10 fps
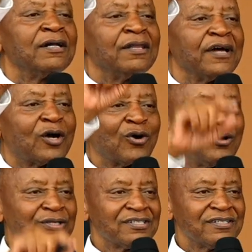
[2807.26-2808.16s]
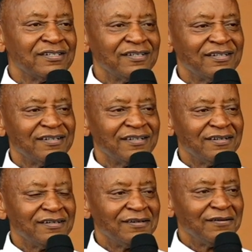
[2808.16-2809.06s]
the cross.
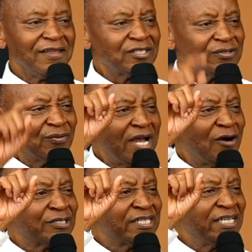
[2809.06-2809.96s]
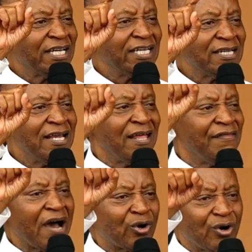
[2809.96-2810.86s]
That's where I was getting it,
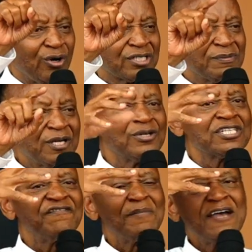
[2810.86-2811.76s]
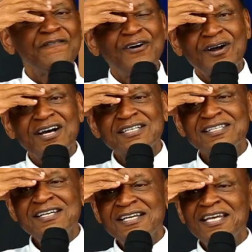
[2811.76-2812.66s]
the cross. Because if my focus
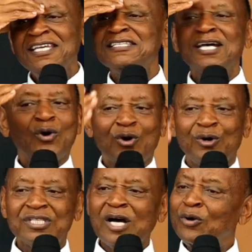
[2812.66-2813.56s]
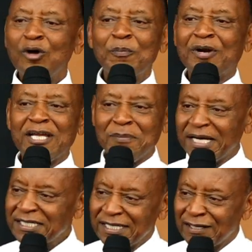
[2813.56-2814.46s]
is the cross, I will not pride
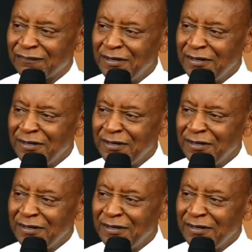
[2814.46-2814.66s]
myself.